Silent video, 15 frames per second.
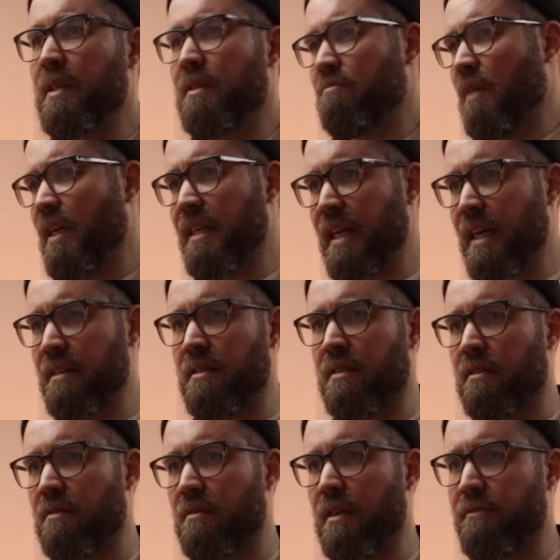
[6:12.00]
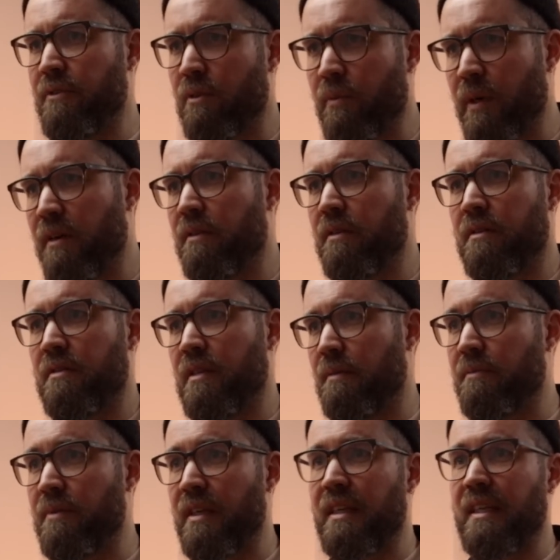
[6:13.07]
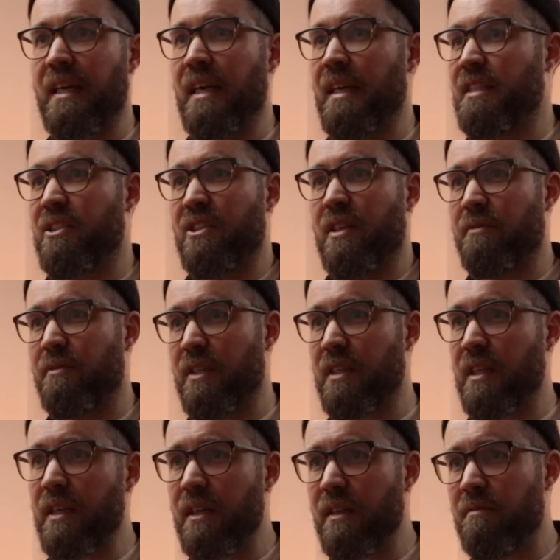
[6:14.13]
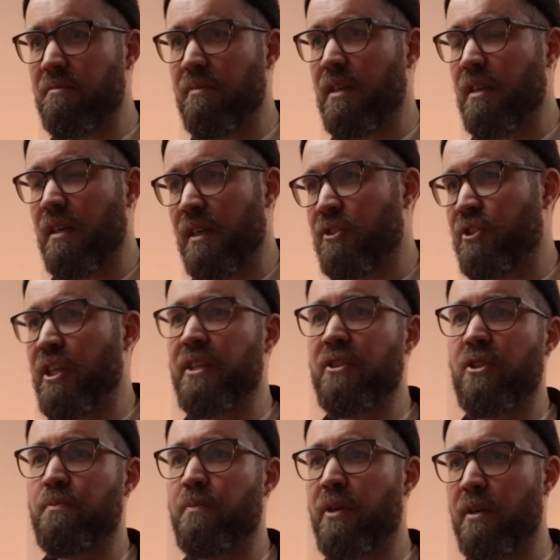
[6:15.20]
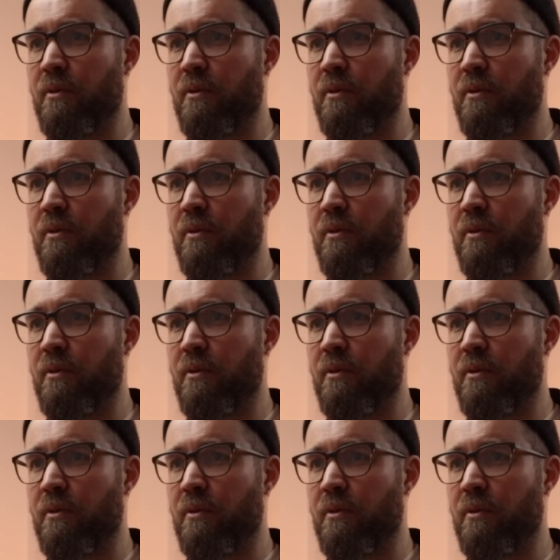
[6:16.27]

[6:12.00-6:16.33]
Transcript: mean, I get it. If you're wearing the same thing each and every day, a change is pretty